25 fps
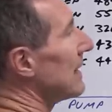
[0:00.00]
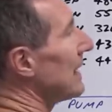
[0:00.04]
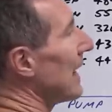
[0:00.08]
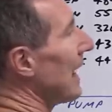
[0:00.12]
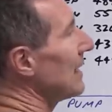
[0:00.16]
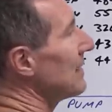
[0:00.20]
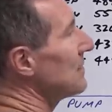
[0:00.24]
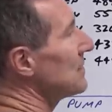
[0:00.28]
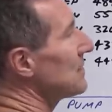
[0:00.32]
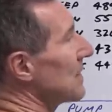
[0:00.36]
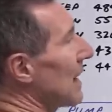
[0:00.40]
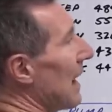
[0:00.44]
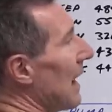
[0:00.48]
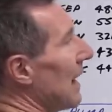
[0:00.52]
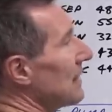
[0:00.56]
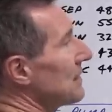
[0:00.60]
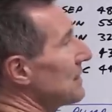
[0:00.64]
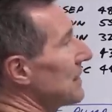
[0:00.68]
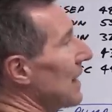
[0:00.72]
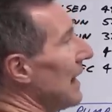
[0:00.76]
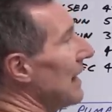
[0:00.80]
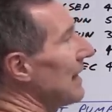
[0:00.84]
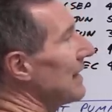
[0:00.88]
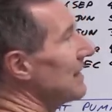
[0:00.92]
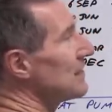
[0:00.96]
gas
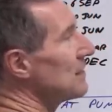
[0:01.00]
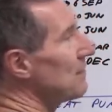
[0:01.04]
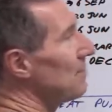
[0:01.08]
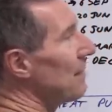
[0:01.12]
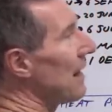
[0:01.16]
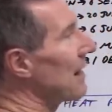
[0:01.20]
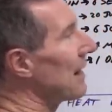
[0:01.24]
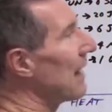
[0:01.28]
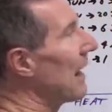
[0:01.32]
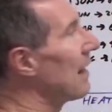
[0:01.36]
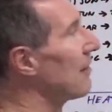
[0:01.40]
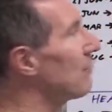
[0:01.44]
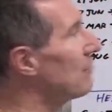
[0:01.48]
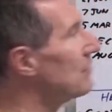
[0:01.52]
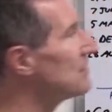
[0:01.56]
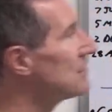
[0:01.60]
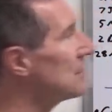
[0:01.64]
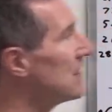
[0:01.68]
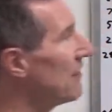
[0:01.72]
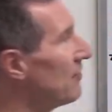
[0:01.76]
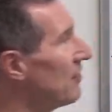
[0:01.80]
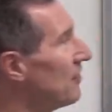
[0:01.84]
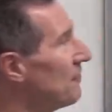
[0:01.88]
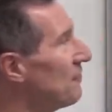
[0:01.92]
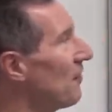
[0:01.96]
tank is about
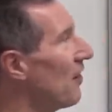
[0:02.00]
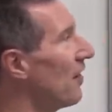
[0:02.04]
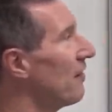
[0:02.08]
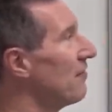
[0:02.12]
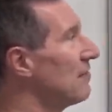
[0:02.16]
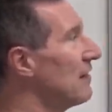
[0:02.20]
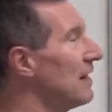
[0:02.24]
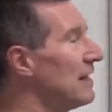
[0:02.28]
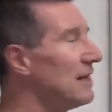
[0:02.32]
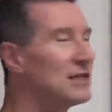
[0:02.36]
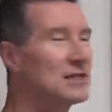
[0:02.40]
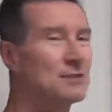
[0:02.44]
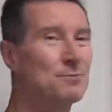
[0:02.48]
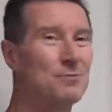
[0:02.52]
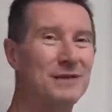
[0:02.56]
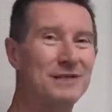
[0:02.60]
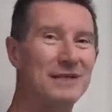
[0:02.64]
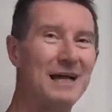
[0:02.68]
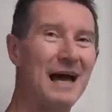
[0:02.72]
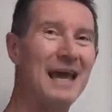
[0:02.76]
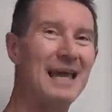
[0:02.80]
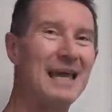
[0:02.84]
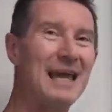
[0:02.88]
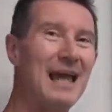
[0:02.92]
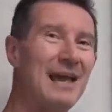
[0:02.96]
175 litres per
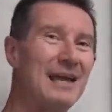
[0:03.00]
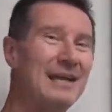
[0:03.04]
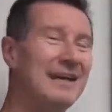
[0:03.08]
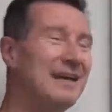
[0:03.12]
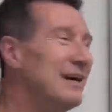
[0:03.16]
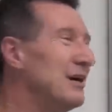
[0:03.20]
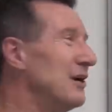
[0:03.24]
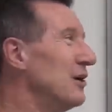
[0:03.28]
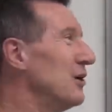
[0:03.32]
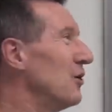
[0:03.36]
day, and